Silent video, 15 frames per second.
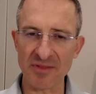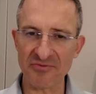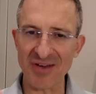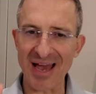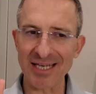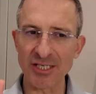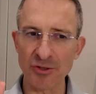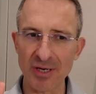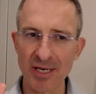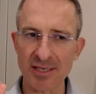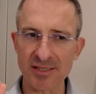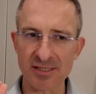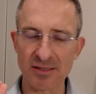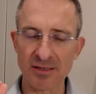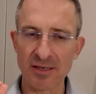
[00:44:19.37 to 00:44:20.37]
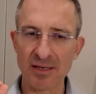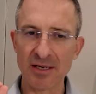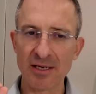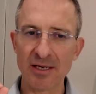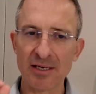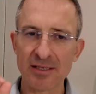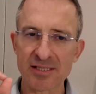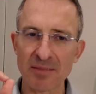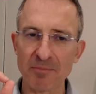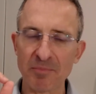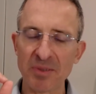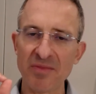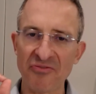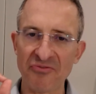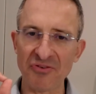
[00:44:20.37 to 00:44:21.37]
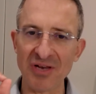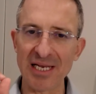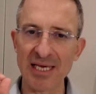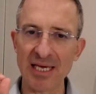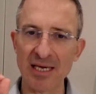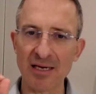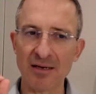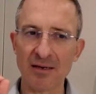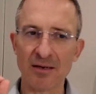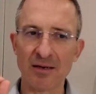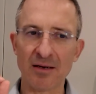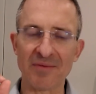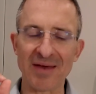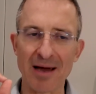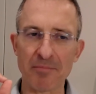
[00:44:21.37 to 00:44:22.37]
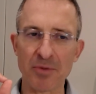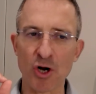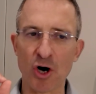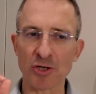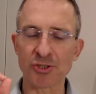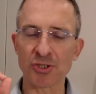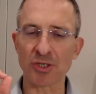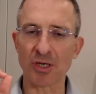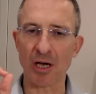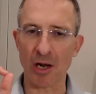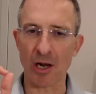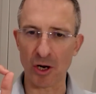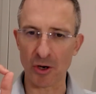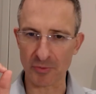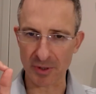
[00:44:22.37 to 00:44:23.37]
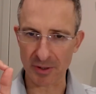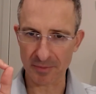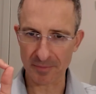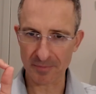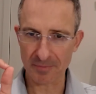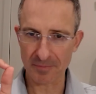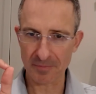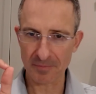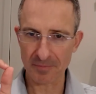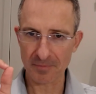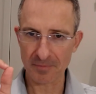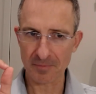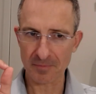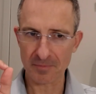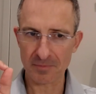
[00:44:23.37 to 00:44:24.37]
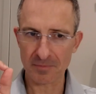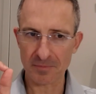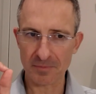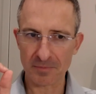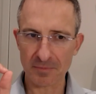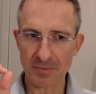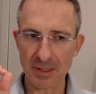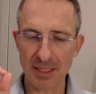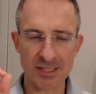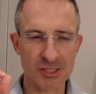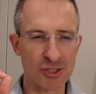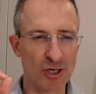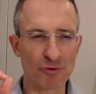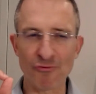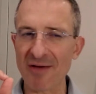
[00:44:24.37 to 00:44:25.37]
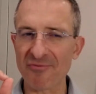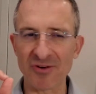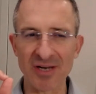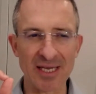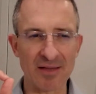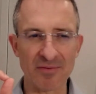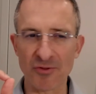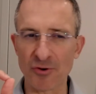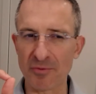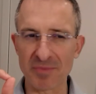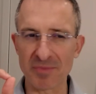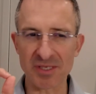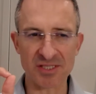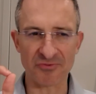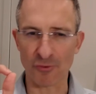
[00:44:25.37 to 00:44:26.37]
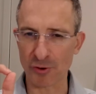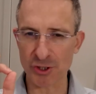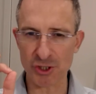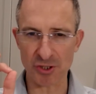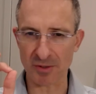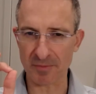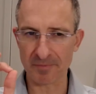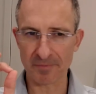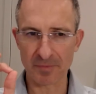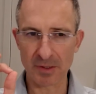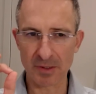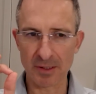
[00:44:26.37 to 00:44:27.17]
And the value is simply the feeling that I'm not alone. It's not reveling in their misfortune.